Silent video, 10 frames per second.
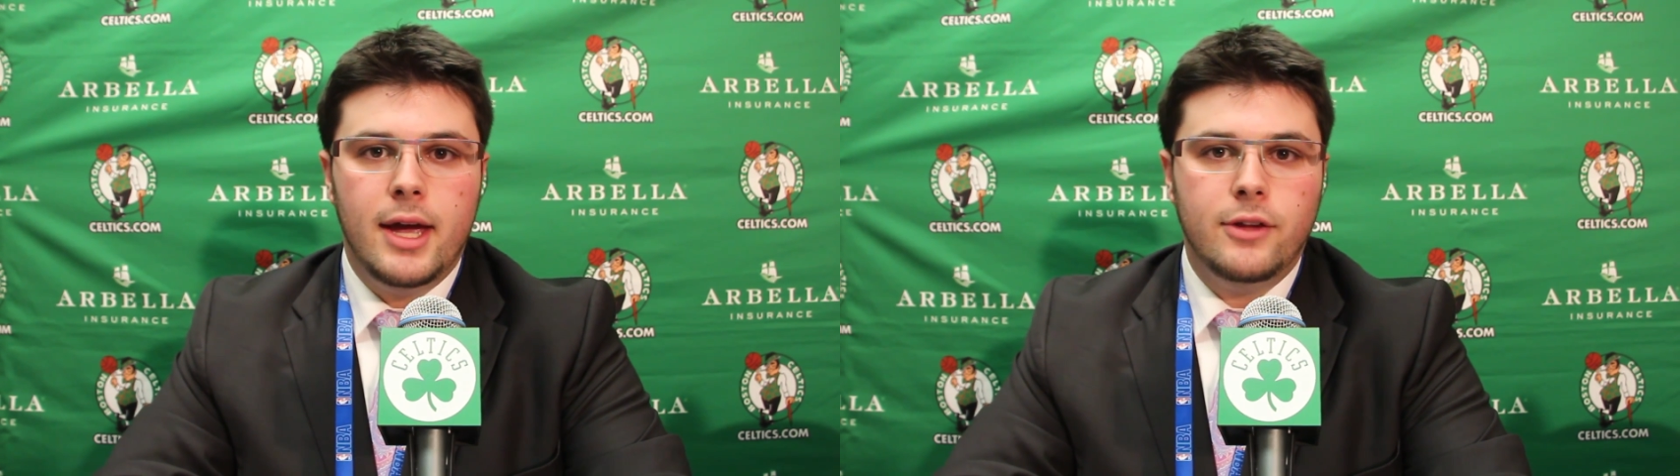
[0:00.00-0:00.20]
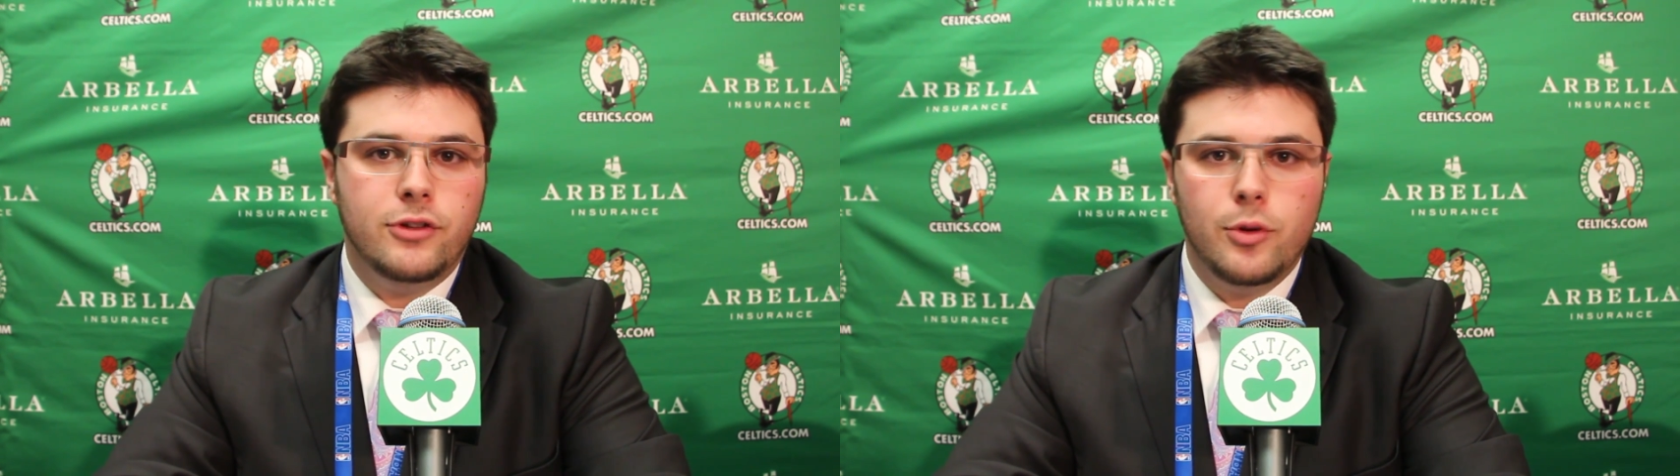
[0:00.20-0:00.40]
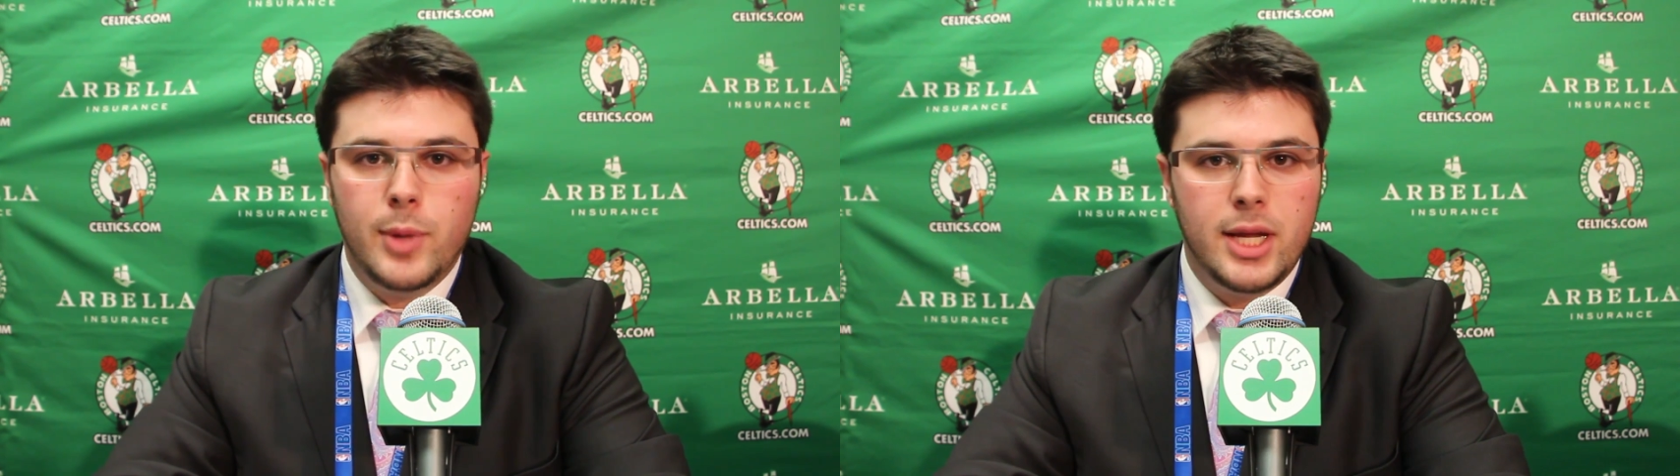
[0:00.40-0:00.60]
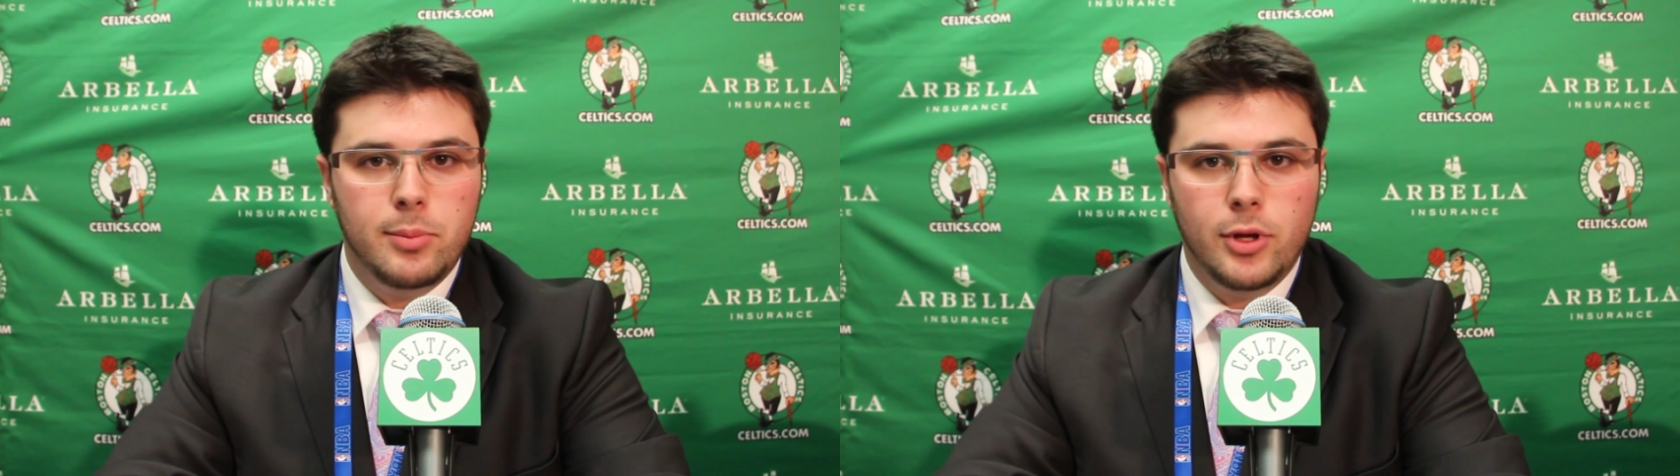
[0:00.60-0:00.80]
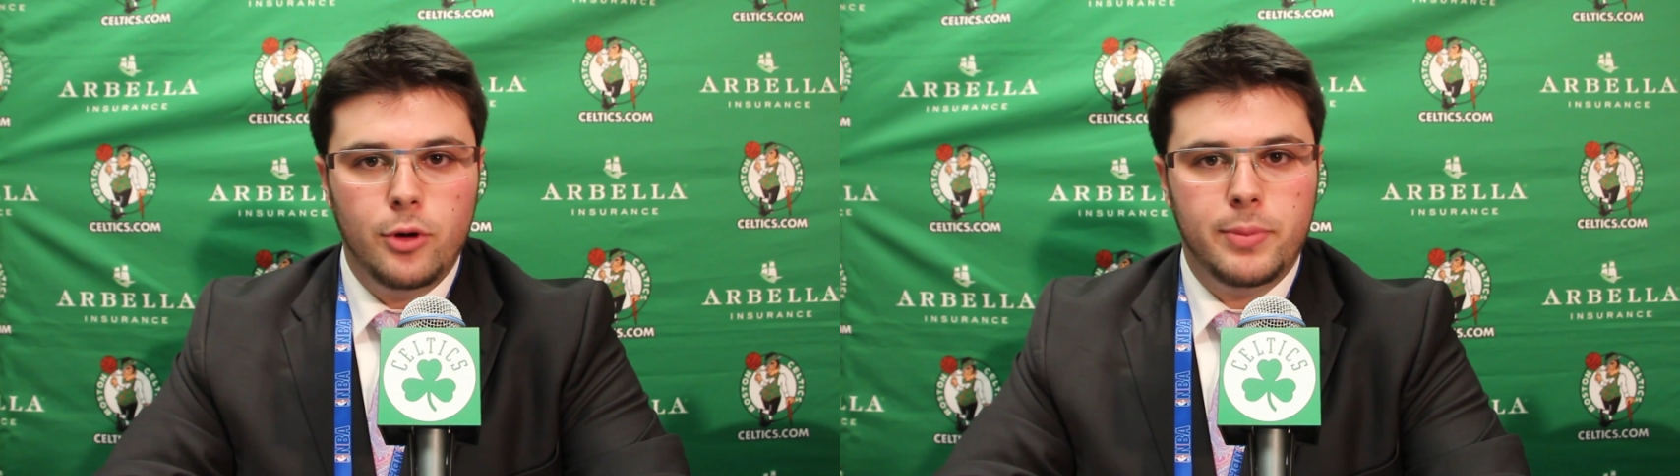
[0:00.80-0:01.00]
and too many
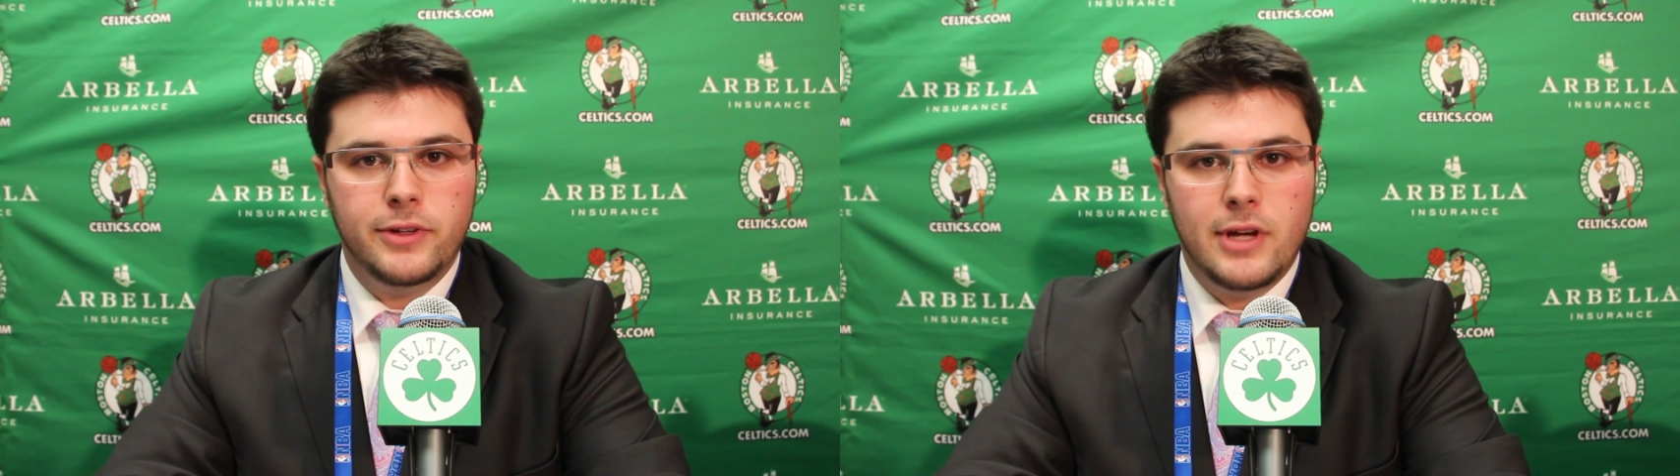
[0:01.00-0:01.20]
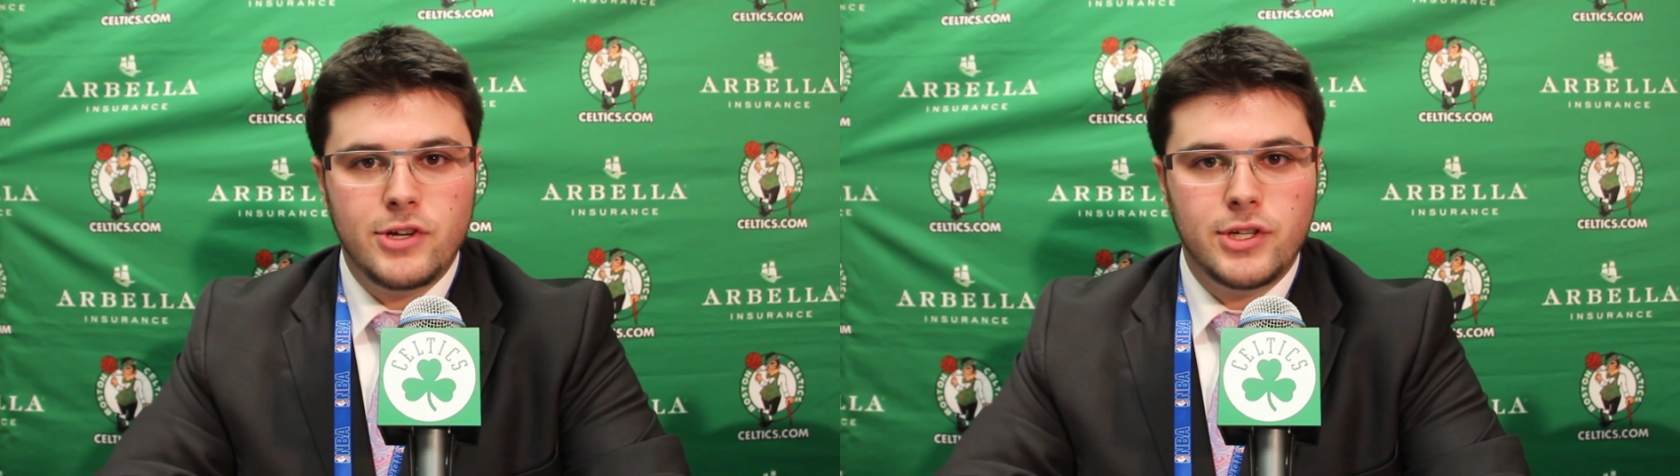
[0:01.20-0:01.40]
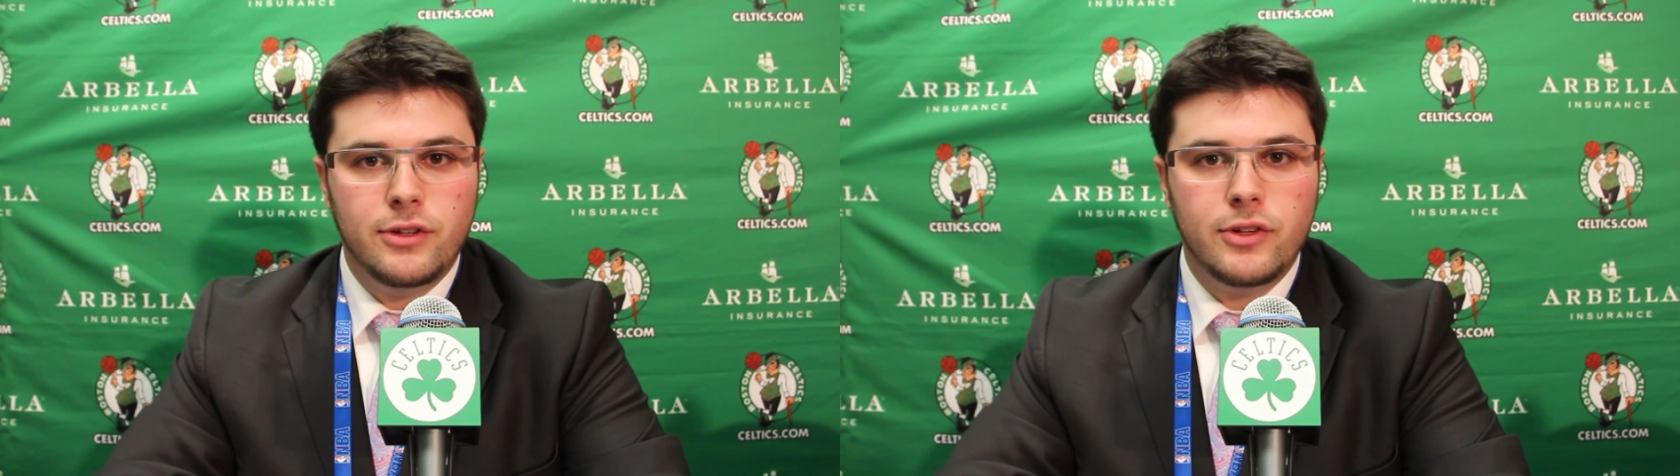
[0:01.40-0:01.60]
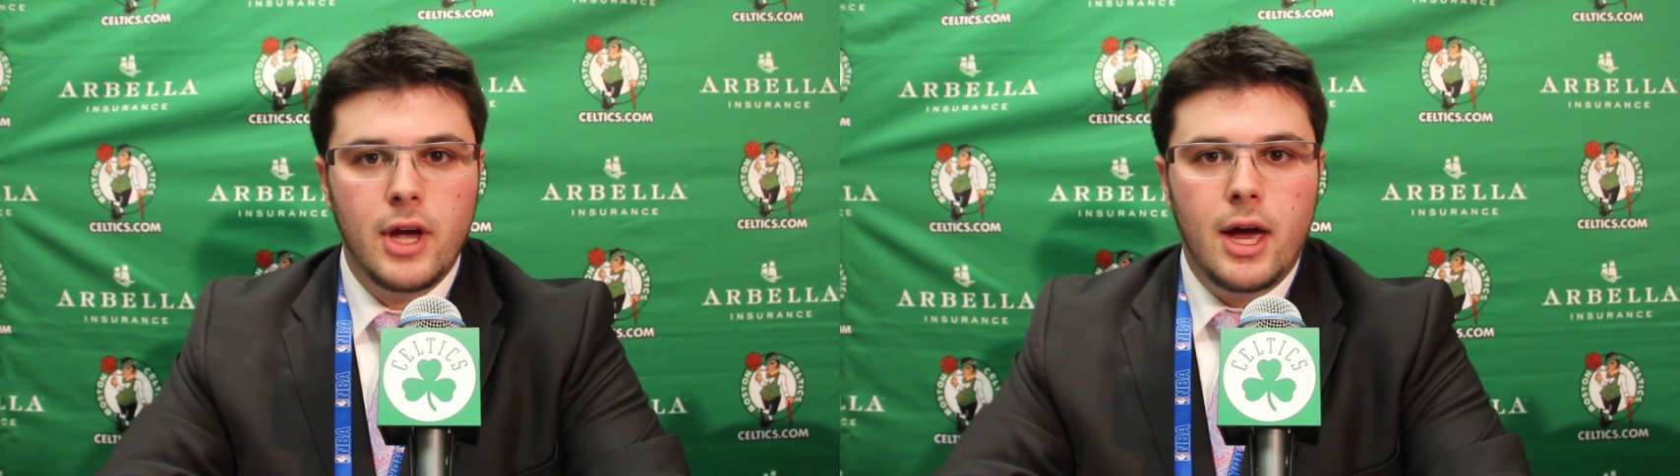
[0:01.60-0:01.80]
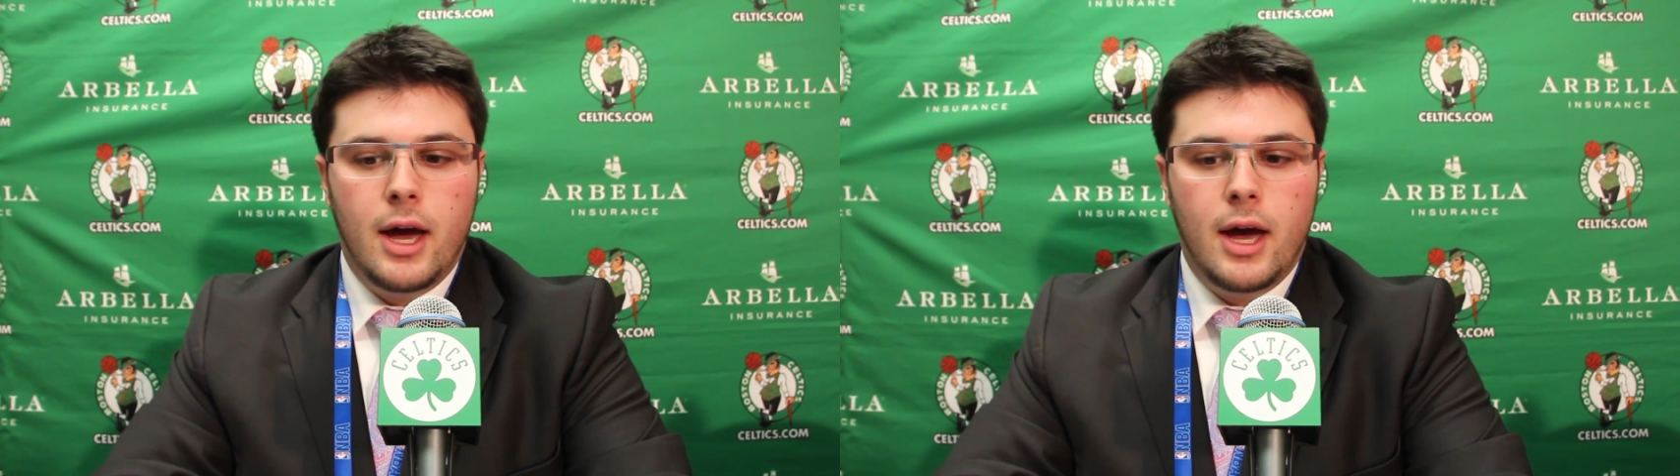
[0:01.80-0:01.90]
blown possessions.